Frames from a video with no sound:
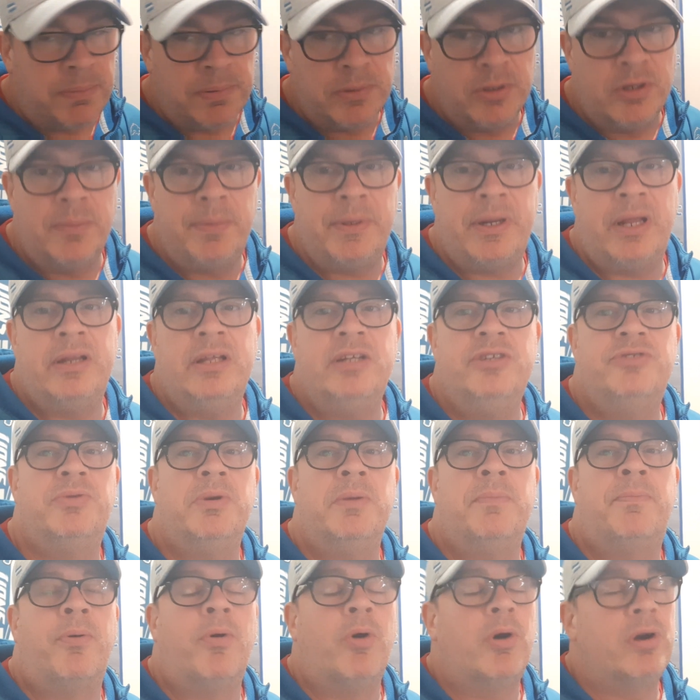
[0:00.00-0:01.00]
up a little bit on
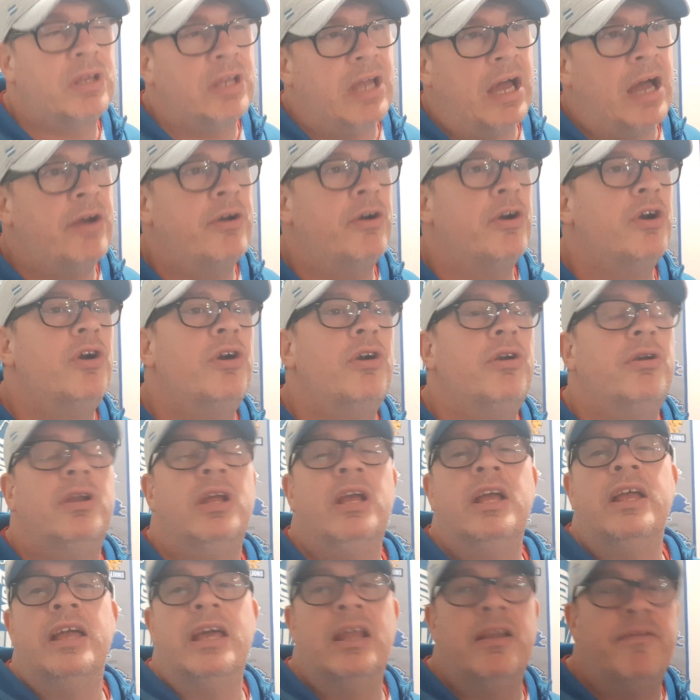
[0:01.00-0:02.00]
injury report, got
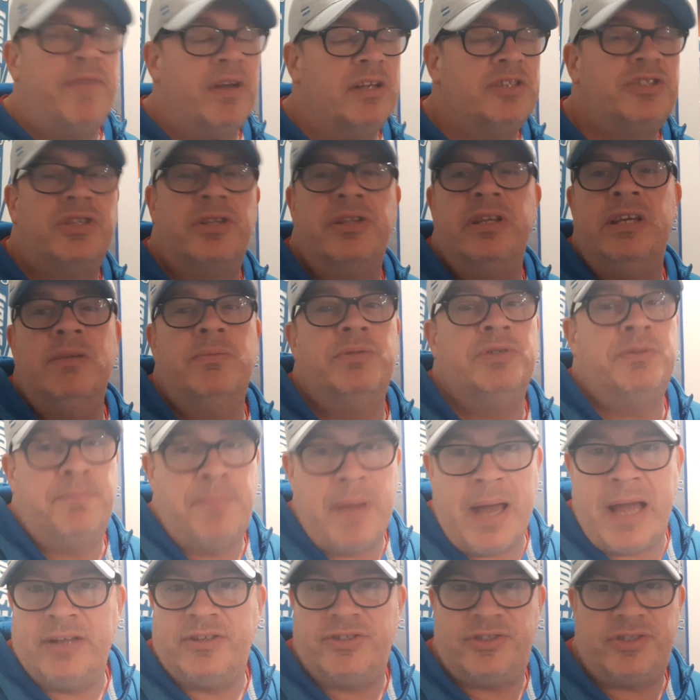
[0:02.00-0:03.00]
hurt, and eventually he was
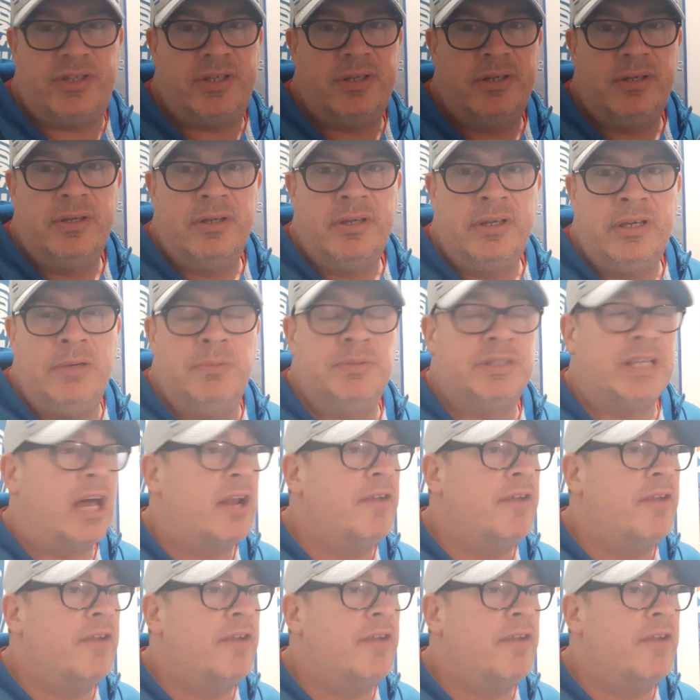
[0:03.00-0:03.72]
benched. He was